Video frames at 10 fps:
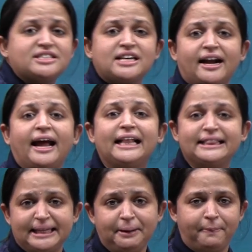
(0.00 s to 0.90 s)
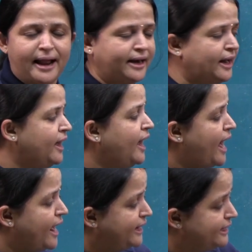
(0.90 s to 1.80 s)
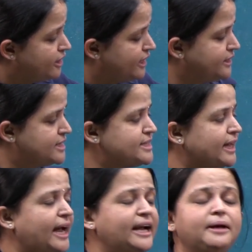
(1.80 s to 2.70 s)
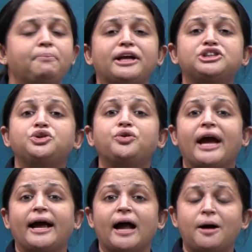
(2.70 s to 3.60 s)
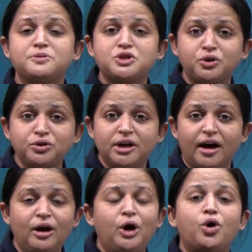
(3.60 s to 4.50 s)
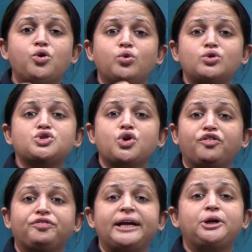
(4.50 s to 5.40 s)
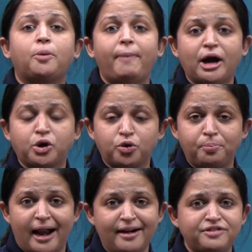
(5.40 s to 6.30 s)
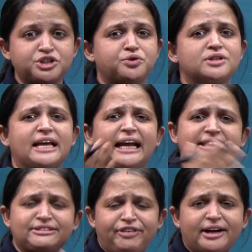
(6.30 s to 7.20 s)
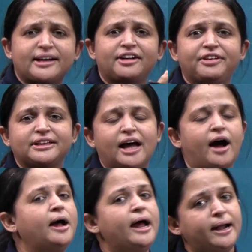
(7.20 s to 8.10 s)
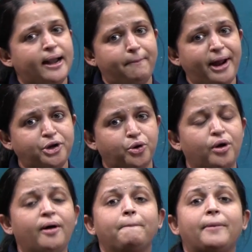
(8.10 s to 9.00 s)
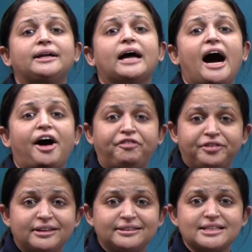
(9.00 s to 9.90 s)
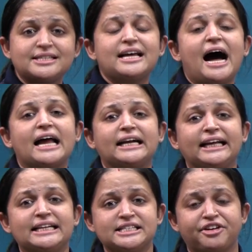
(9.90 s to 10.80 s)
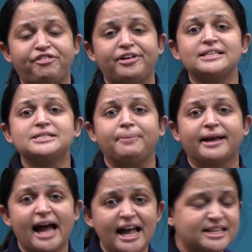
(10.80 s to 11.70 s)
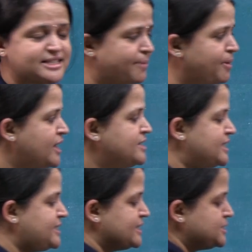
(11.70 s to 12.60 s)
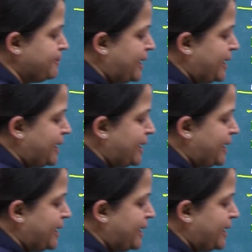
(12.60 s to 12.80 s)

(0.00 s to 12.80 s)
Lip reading: which are healthy plant. And here in the second image, you can observe the roots of the tobacco plant, which was infected with the nematode. But after this RNA interference mechanism, so it is